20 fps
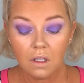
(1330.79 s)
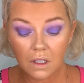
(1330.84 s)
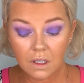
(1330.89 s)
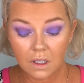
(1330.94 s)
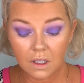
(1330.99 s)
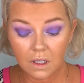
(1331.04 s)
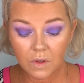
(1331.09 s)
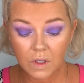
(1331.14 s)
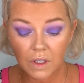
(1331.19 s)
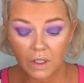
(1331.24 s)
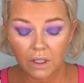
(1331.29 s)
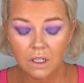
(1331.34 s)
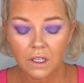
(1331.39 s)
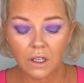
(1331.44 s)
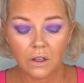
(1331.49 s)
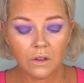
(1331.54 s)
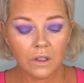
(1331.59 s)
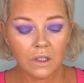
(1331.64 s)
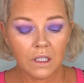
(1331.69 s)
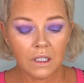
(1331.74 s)
So I'm just going to
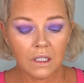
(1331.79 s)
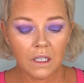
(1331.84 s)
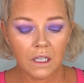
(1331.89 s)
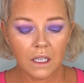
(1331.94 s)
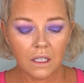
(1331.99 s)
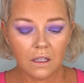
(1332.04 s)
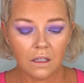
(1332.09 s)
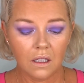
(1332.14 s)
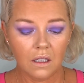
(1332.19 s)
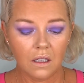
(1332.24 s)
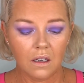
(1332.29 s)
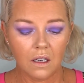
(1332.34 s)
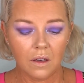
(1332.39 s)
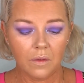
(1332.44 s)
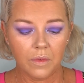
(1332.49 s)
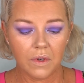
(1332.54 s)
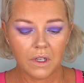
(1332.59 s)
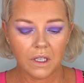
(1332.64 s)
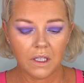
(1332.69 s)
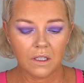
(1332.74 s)
go in and hit the
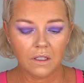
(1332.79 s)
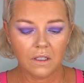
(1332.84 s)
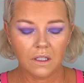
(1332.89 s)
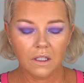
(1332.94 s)
eyebrows.